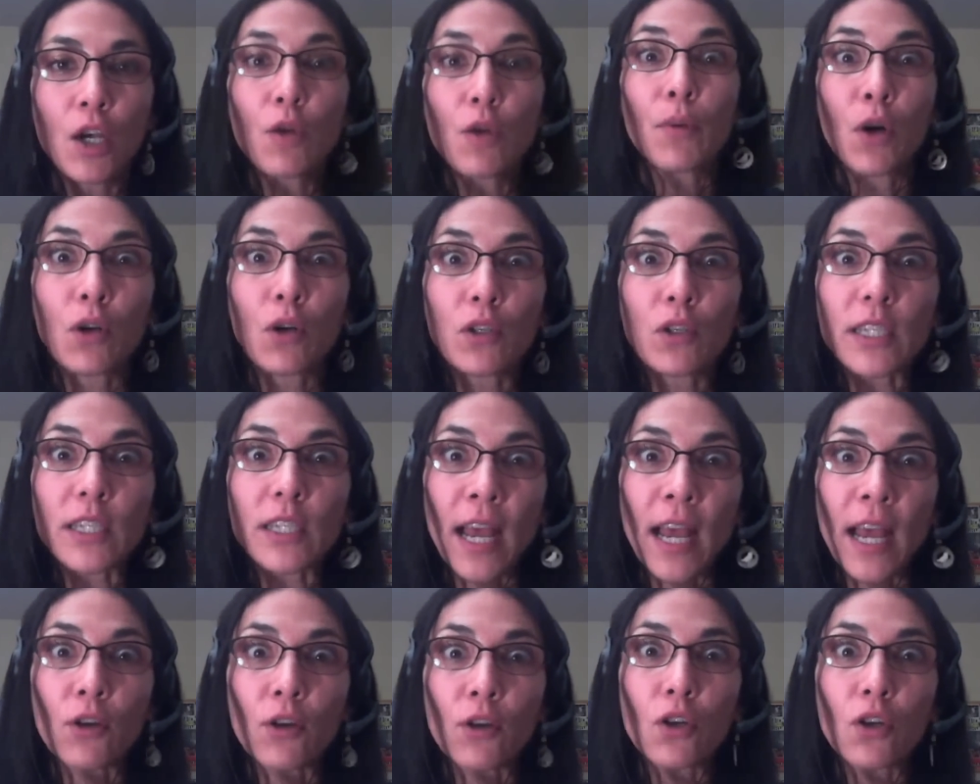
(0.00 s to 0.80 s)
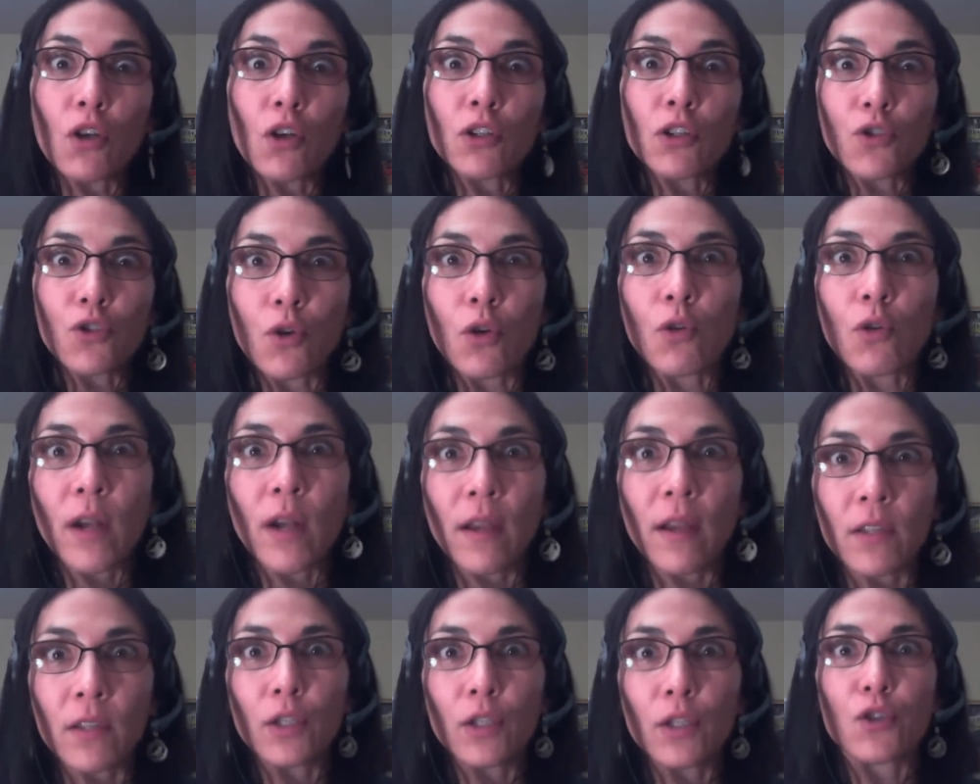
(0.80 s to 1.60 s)
post-agricultural
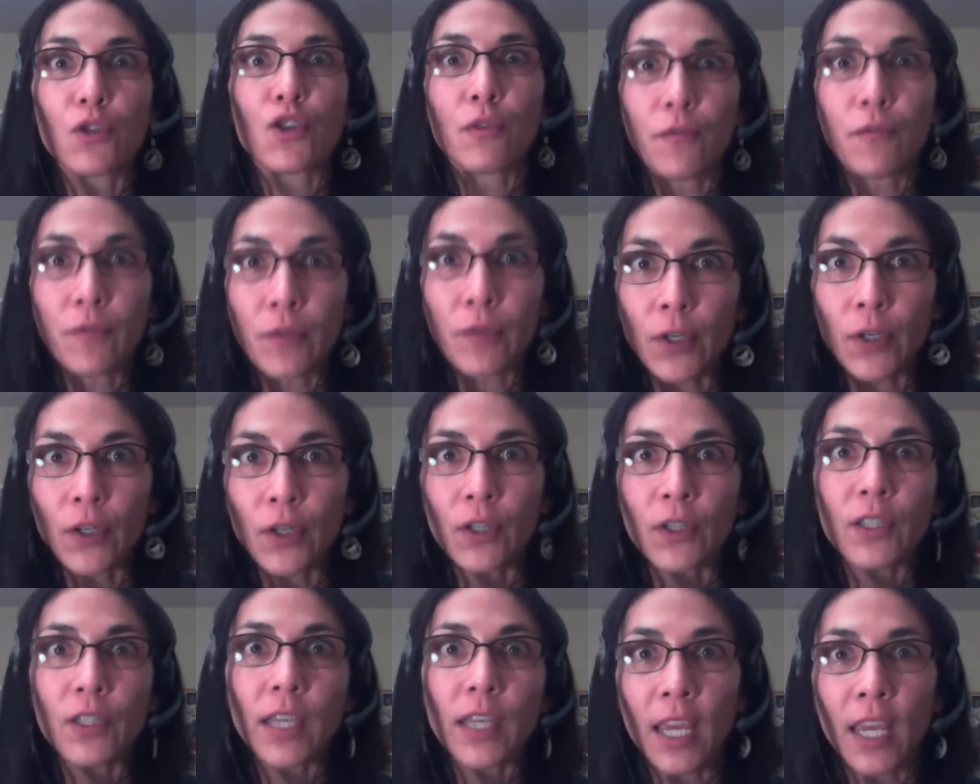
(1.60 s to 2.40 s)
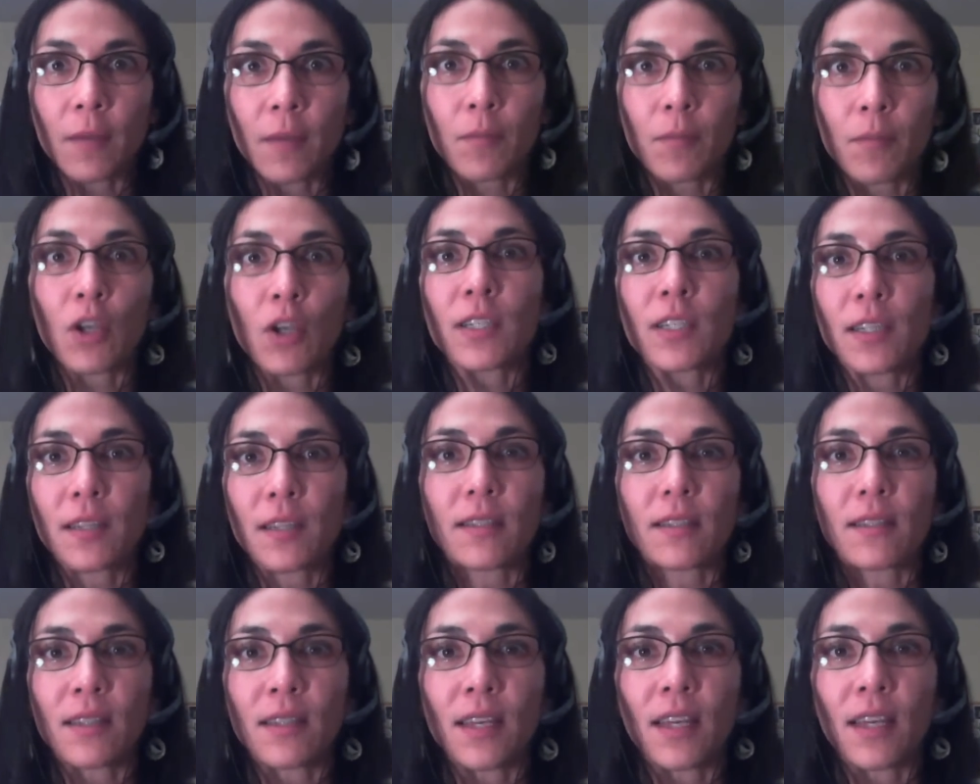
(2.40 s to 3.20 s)
revolution foods came onto the
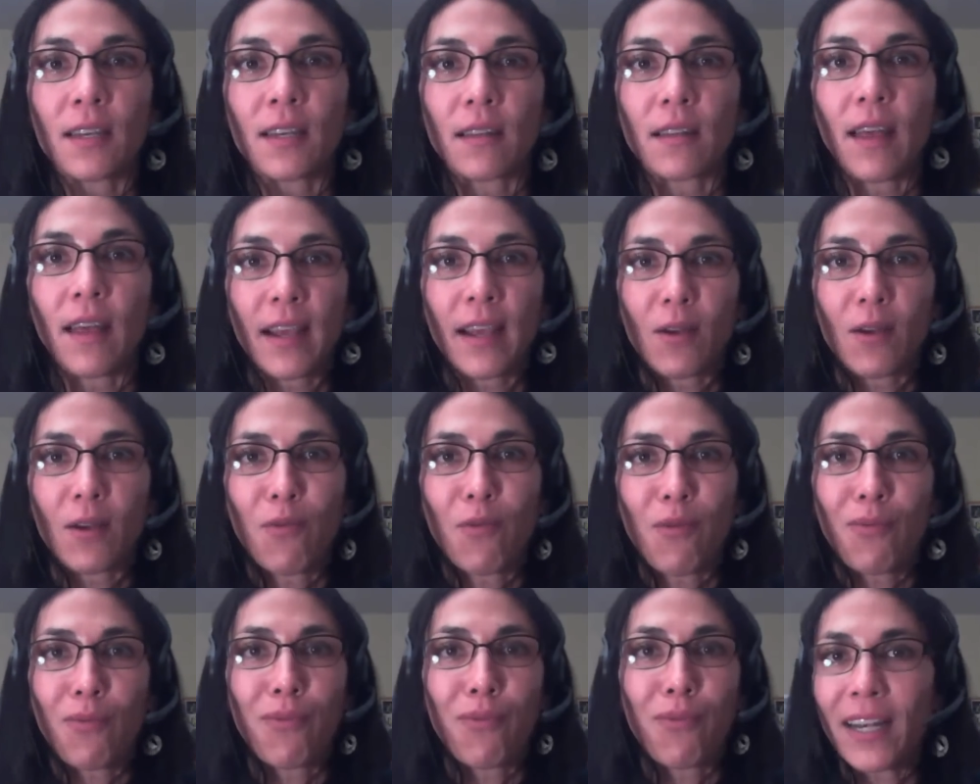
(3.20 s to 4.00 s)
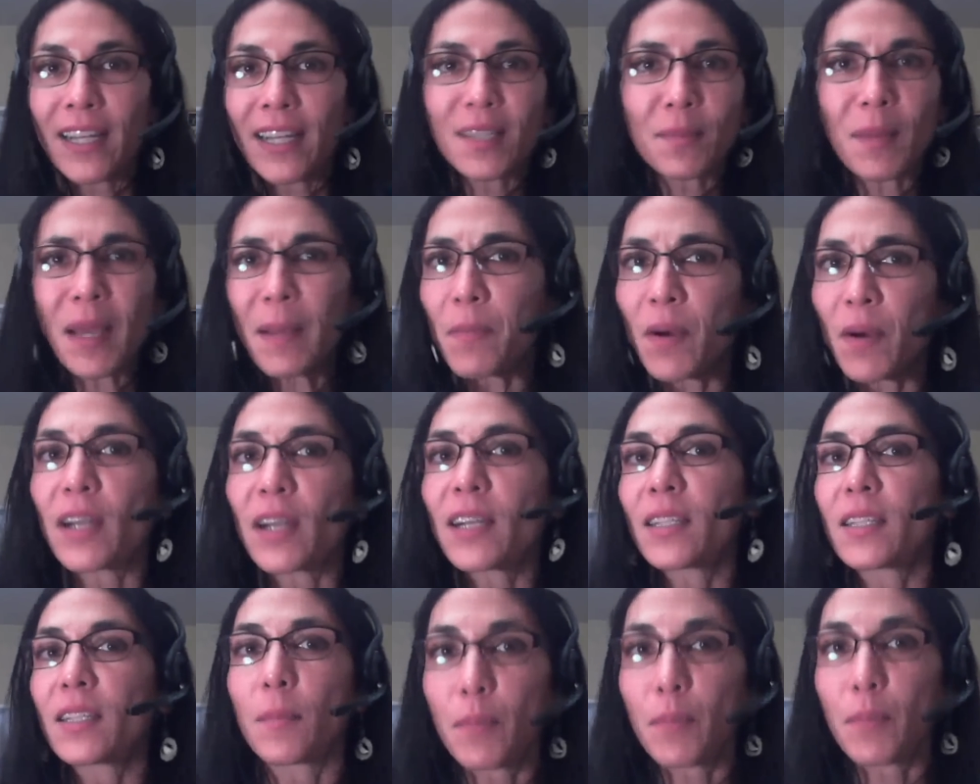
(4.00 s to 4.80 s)
scene? Like, what is my
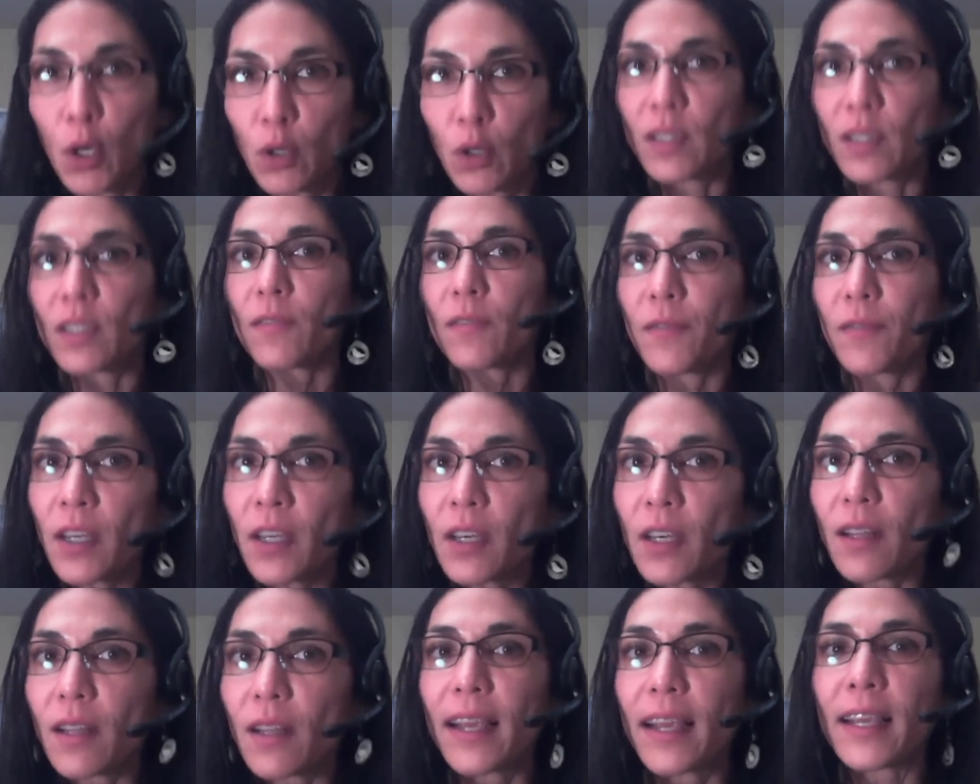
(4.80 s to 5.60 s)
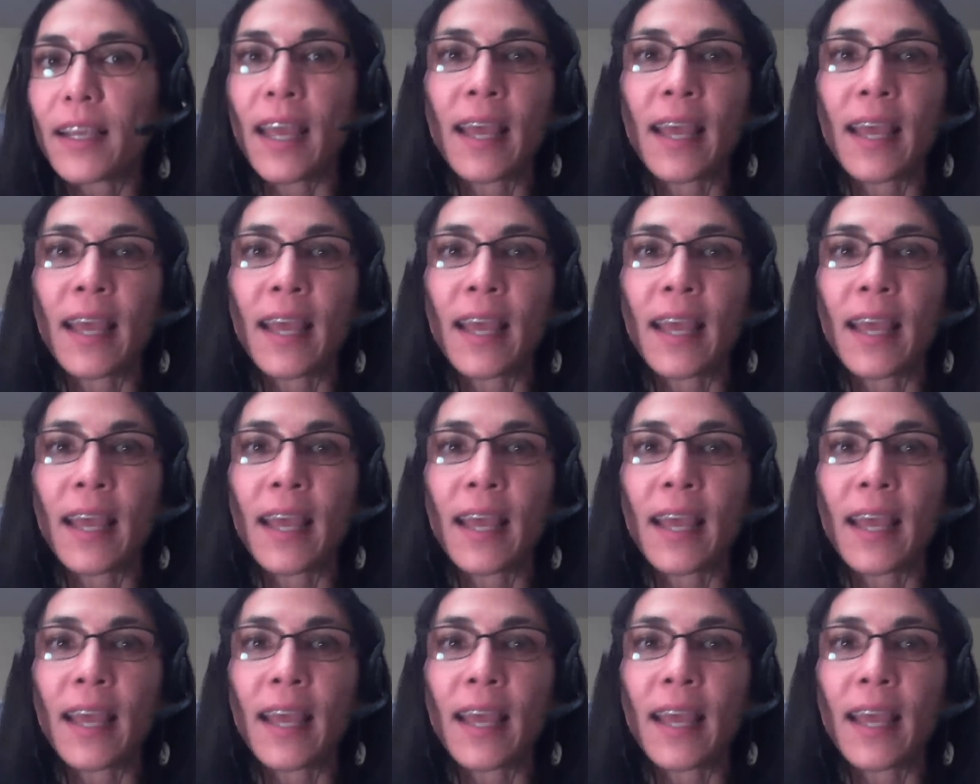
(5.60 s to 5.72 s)
body supposed to feel like?